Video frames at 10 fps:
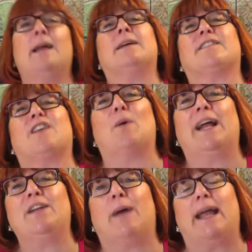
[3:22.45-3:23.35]
So
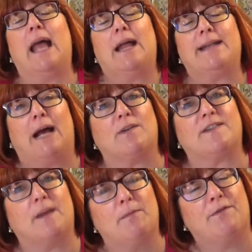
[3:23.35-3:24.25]
anyway, now
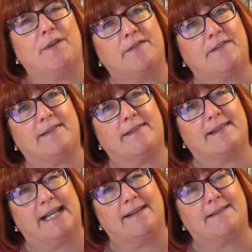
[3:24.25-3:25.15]
some of the
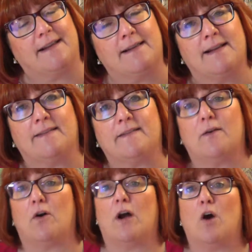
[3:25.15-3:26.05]
things in this
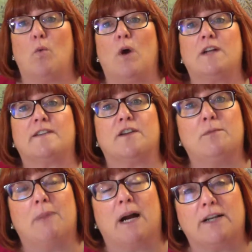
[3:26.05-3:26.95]
song are words that you
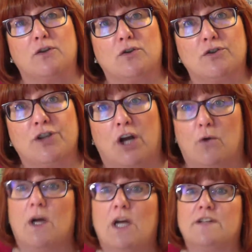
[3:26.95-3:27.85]
might not
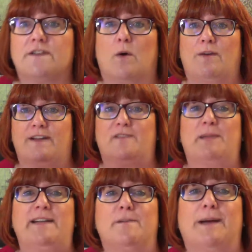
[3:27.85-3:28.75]
know. So I've
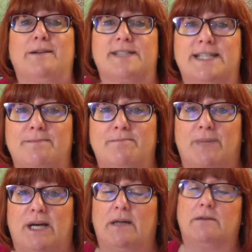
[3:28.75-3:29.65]
explained about
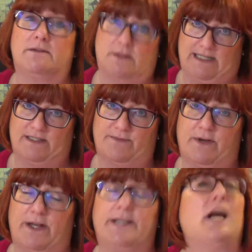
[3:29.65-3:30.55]
timber, so that's
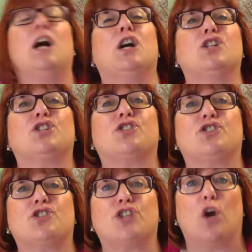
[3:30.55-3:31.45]
fine.
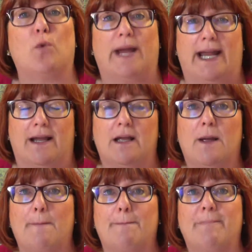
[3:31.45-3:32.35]
Stowing
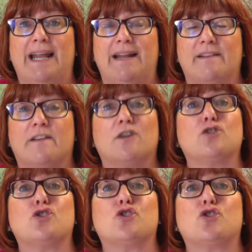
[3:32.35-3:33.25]
means
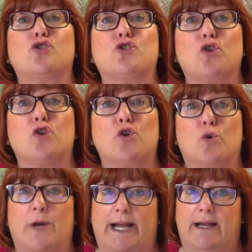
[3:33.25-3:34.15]

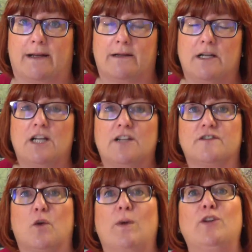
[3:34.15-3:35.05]
storing.
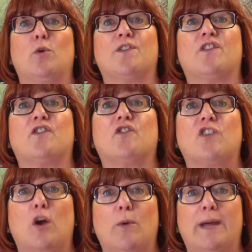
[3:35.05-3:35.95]
So when you're
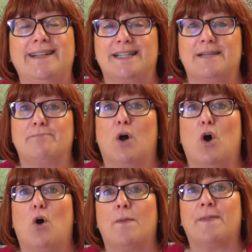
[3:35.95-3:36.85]
stowing timber
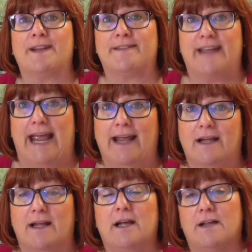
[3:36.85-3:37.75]
on the
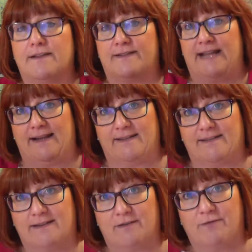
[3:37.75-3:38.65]
deck is
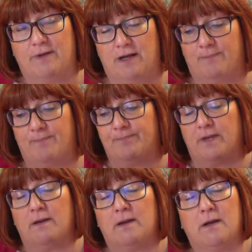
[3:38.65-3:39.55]
the
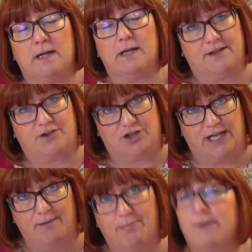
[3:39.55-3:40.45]
in the
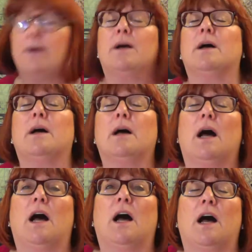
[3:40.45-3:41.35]
ship,
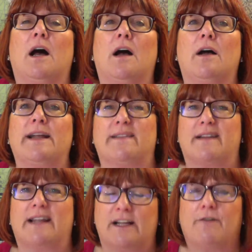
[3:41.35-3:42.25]
it's
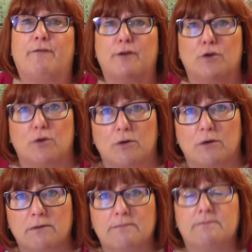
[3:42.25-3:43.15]
like a floor.
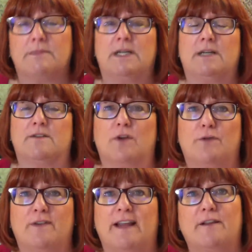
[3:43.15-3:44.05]
So if
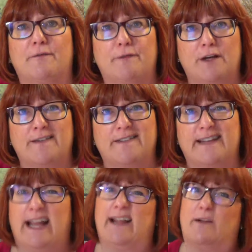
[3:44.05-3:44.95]
you say the first
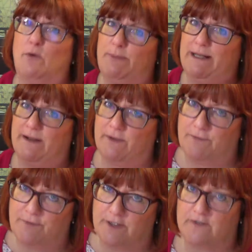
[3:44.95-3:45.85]
deck, it will be like the
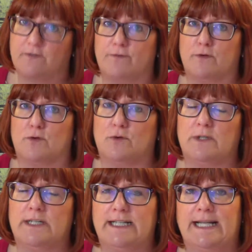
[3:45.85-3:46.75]
first floor
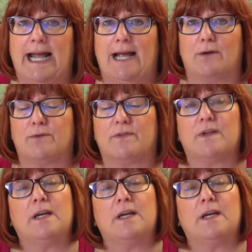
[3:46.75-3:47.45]
in a house.